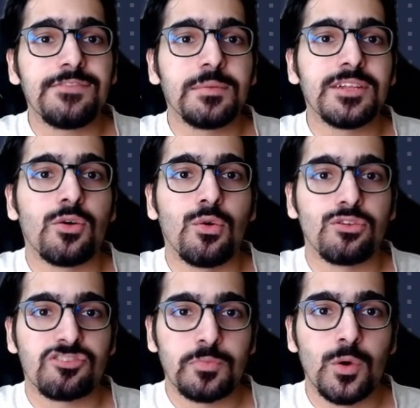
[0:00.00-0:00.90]
will be the
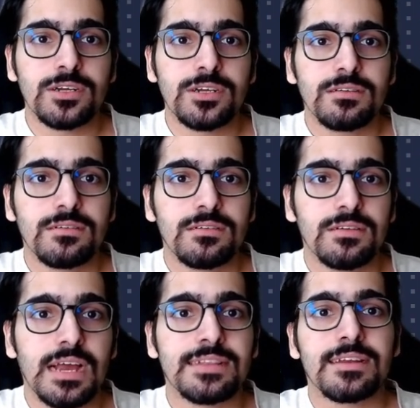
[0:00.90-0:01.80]
host port
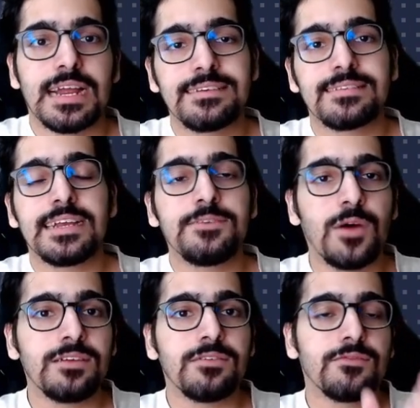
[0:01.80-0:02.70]
and the right side
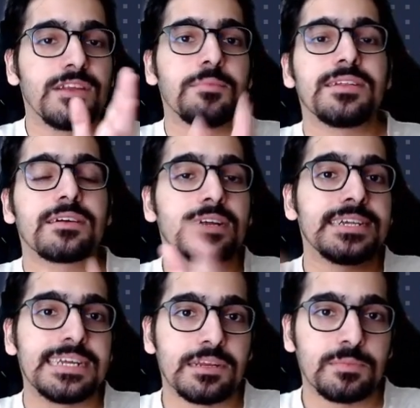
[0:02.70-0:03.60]
one will be the
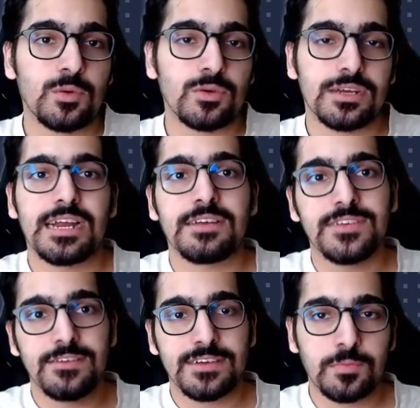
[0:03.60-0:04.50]
container port and we
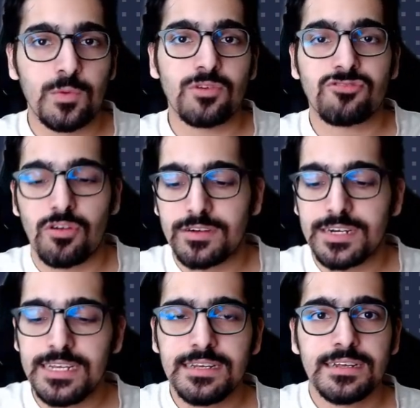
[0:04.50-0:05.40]
have exposed
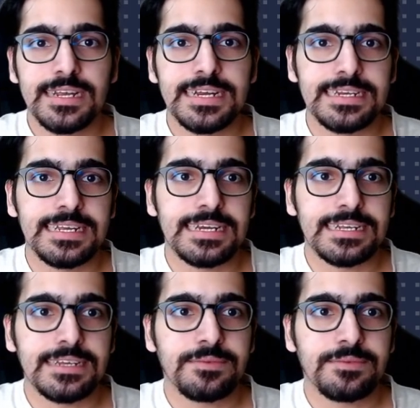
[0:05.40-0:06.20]
already 88.